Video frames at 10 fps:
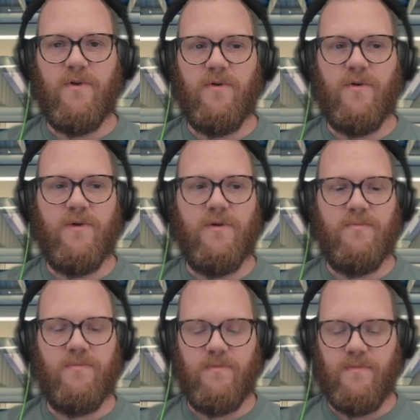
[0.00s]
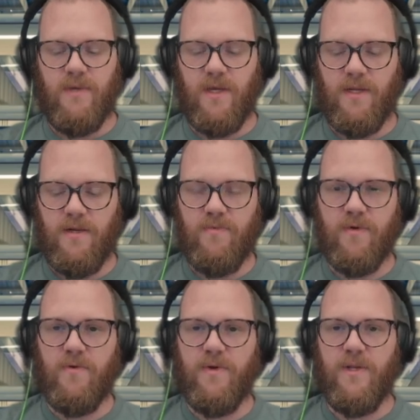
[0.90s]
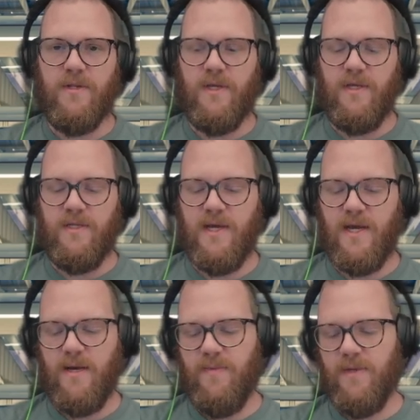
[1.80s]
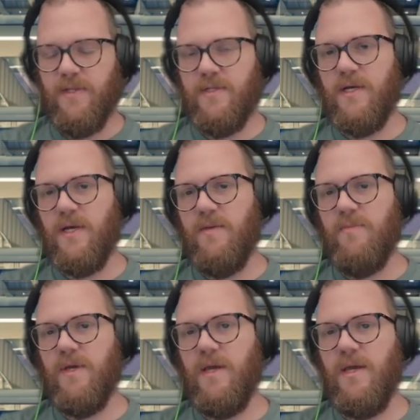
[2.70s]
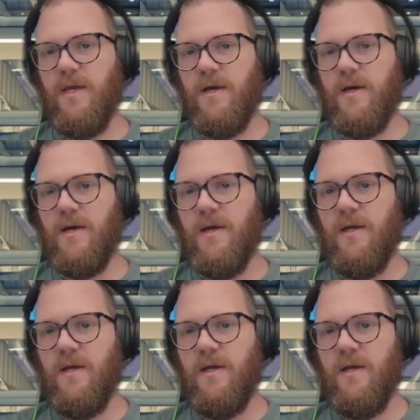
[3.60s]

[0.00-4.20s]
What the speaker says: going, and we're going to hit tab and type AI